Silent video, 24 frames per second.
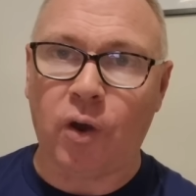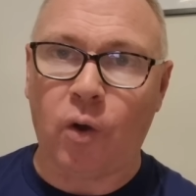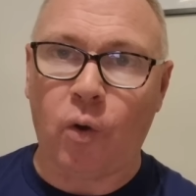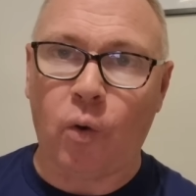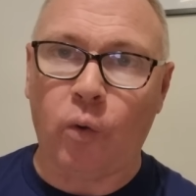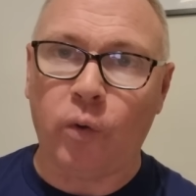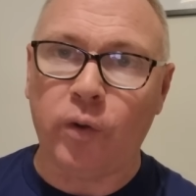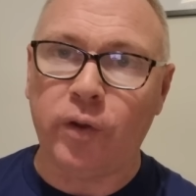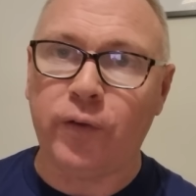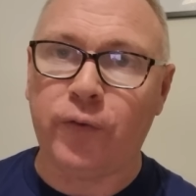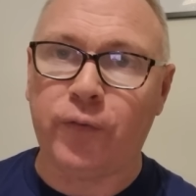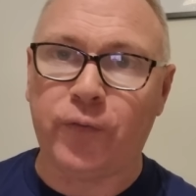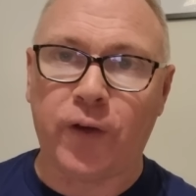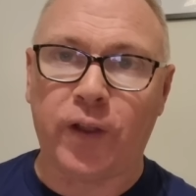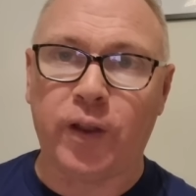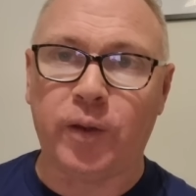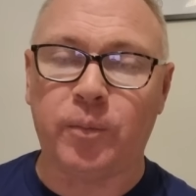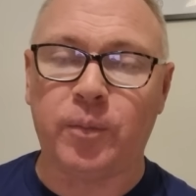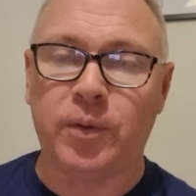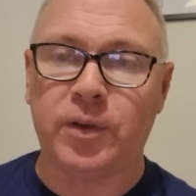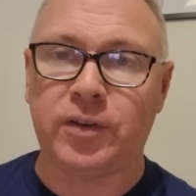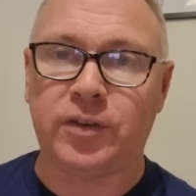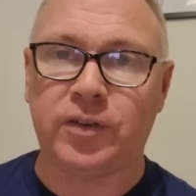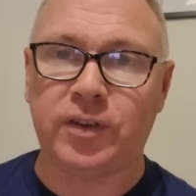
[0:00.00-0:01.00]
I only
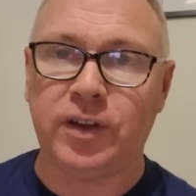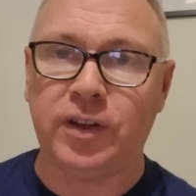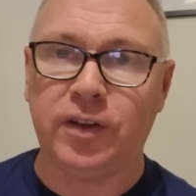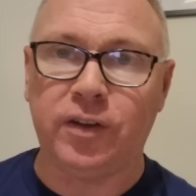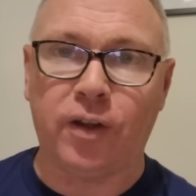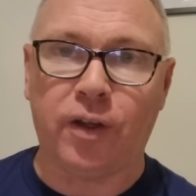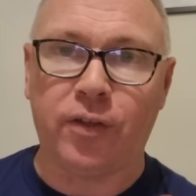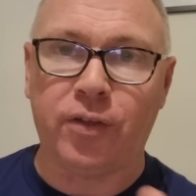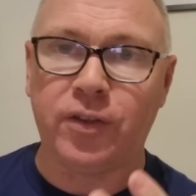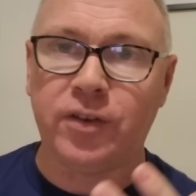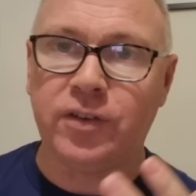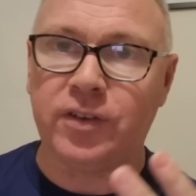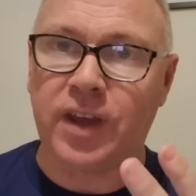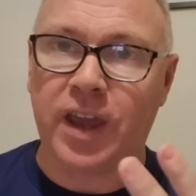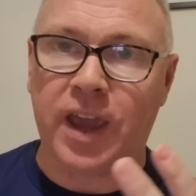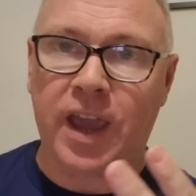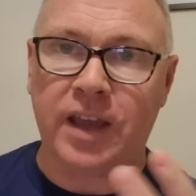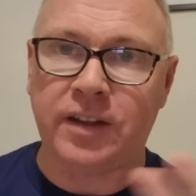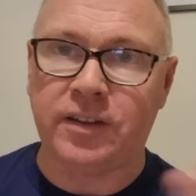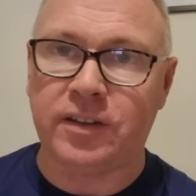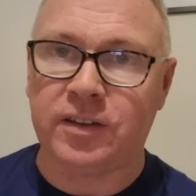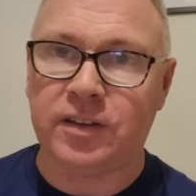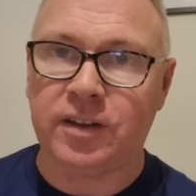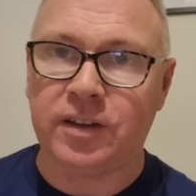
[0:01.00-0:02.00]
film what I see. Nothing's
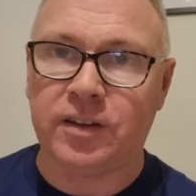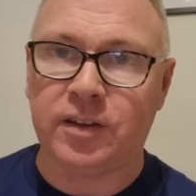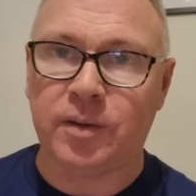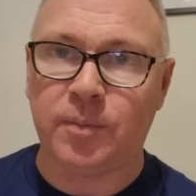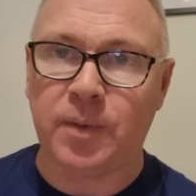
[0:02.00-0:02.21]
edited